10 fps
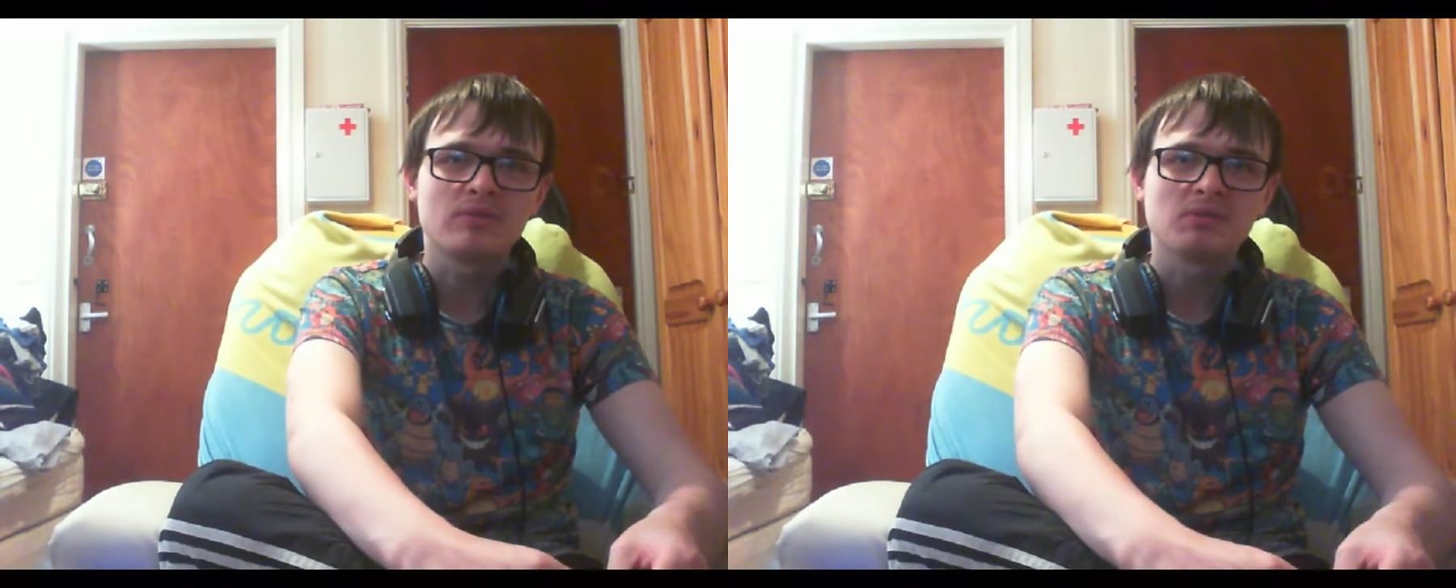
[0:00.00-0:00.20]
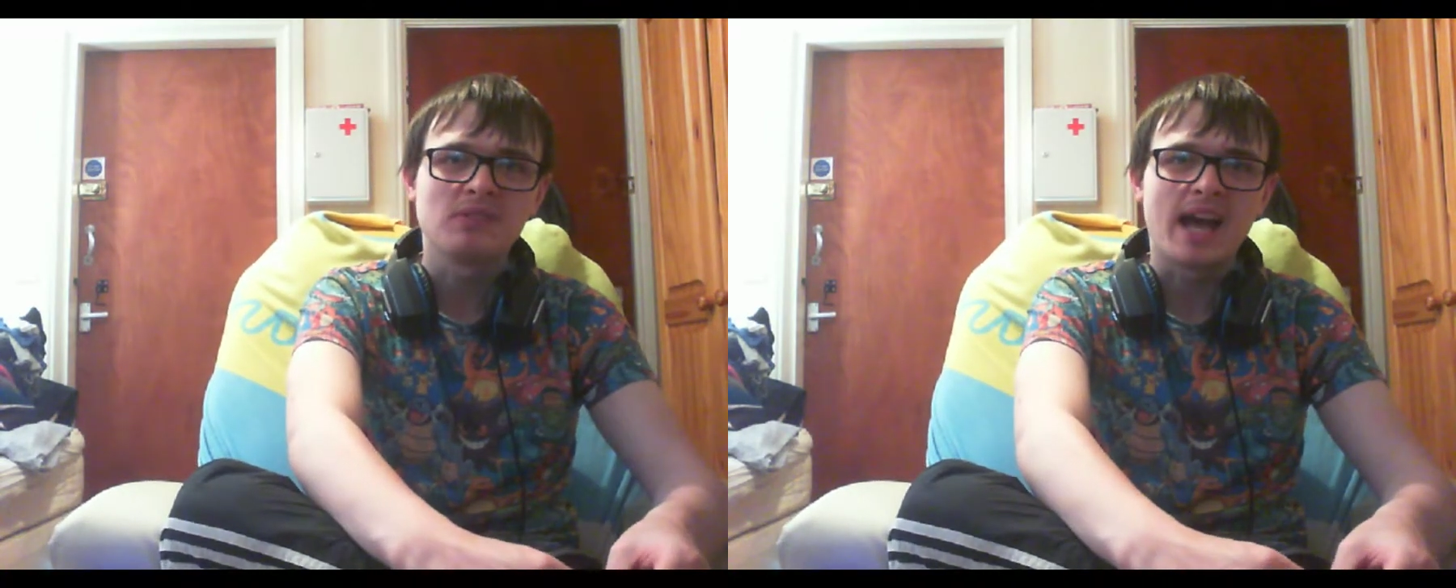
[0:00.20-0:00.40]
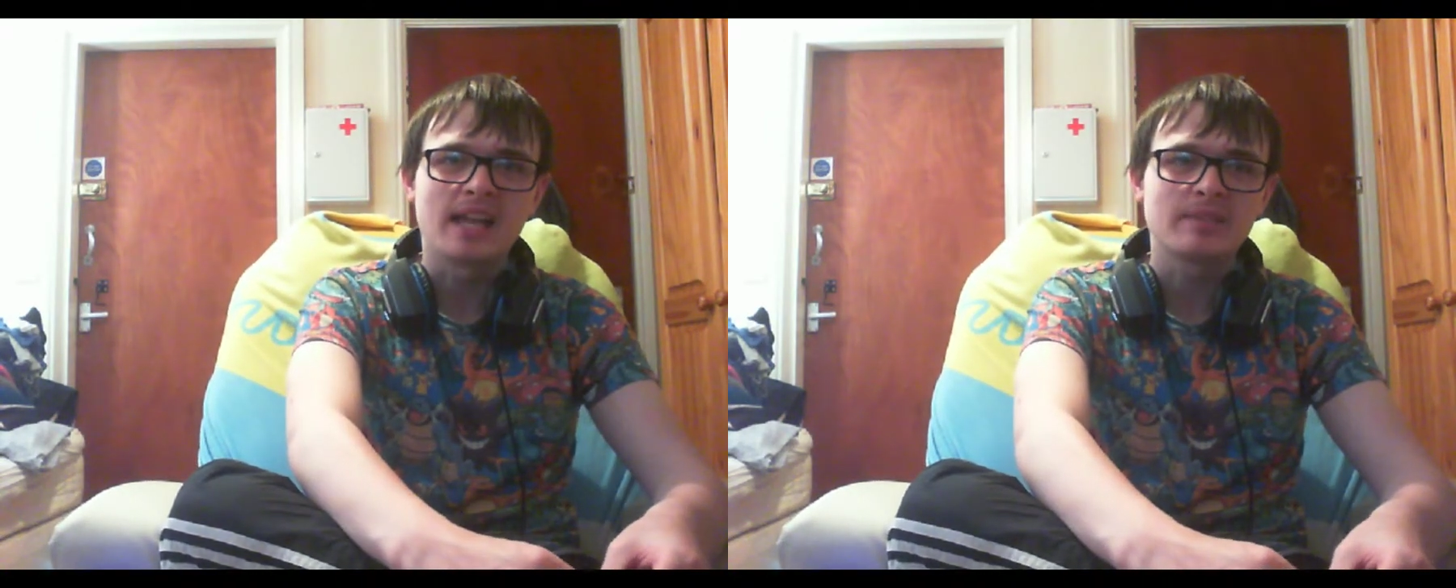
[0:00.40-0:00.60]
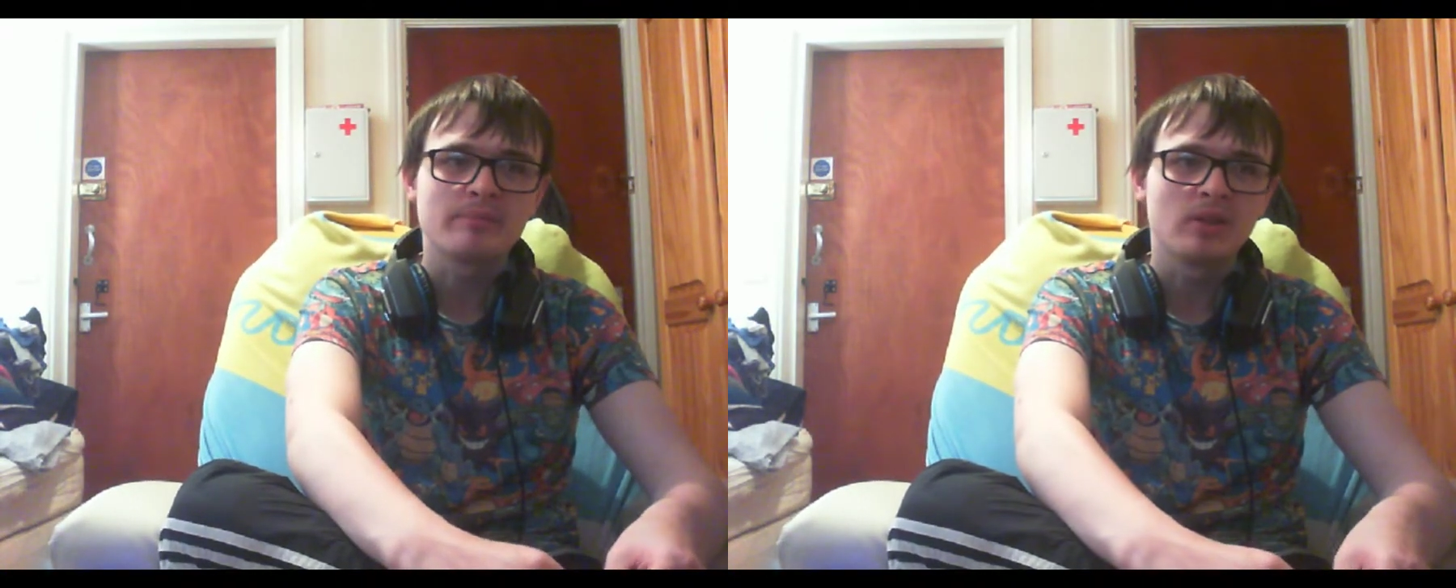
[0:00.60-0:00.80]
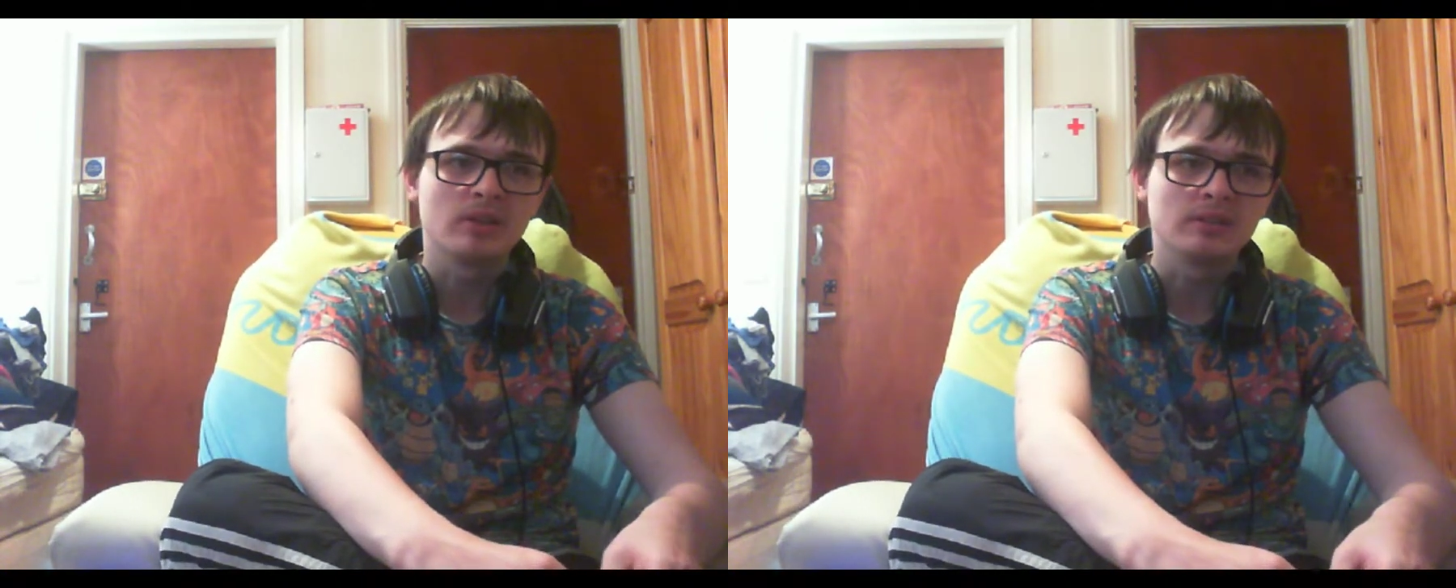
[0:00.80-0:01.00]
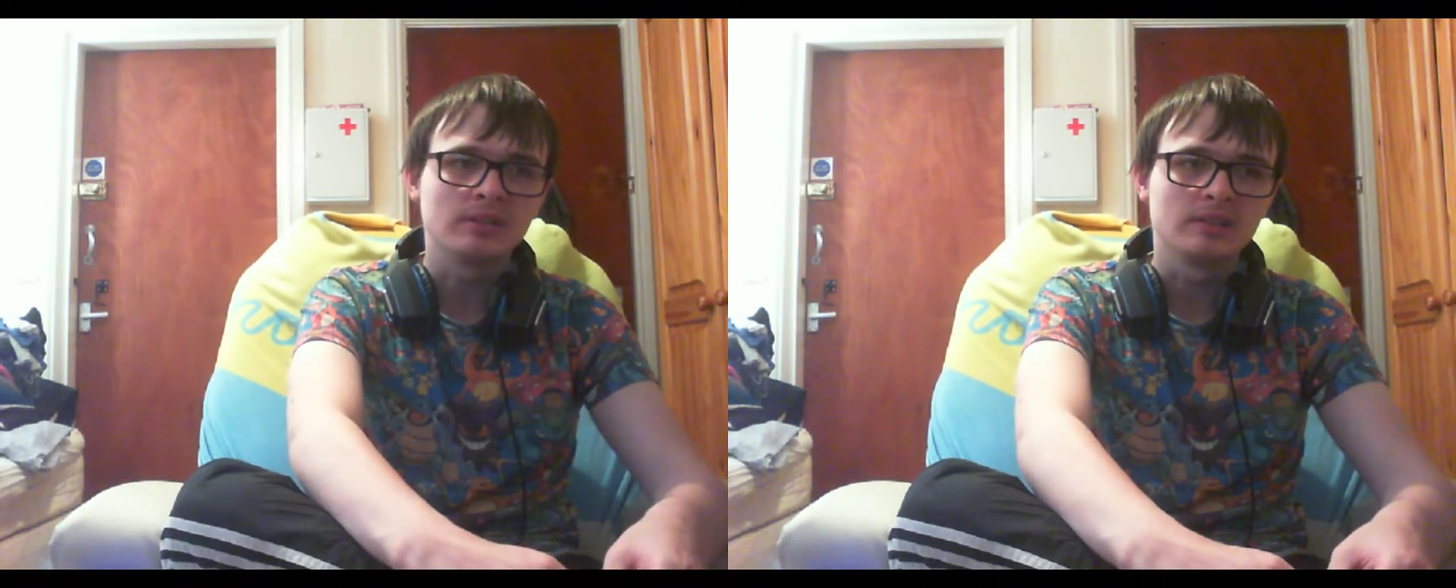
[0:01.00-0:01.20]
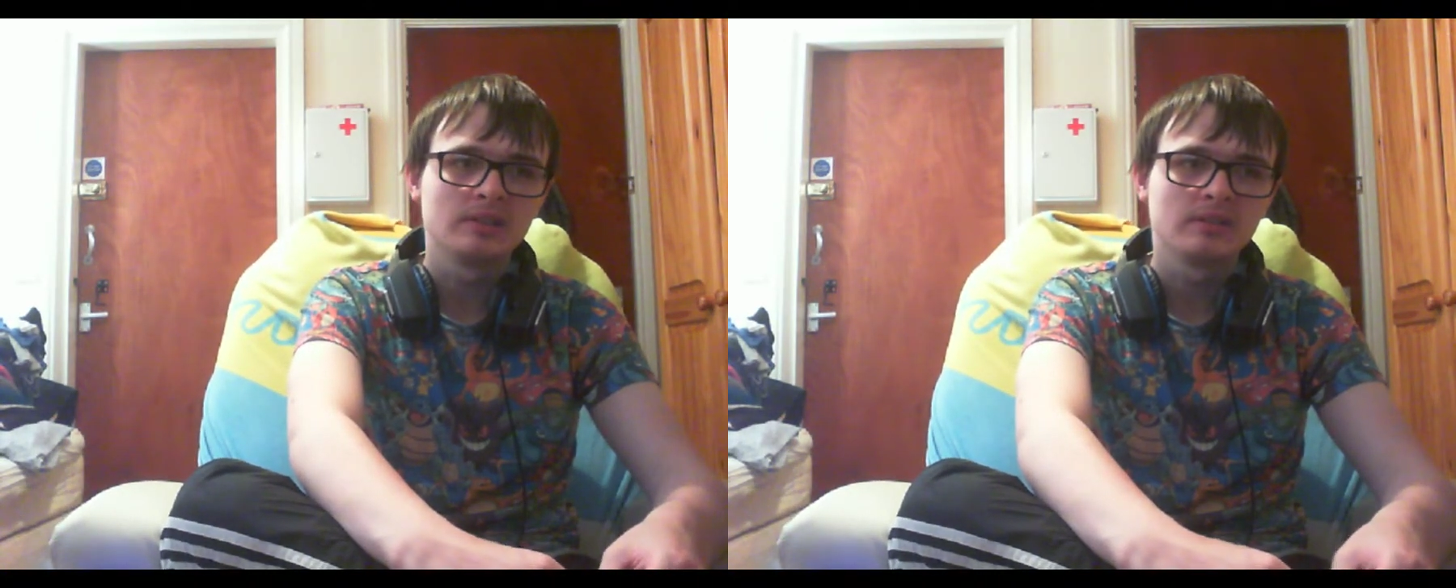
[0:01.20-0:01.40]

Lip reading: grasp on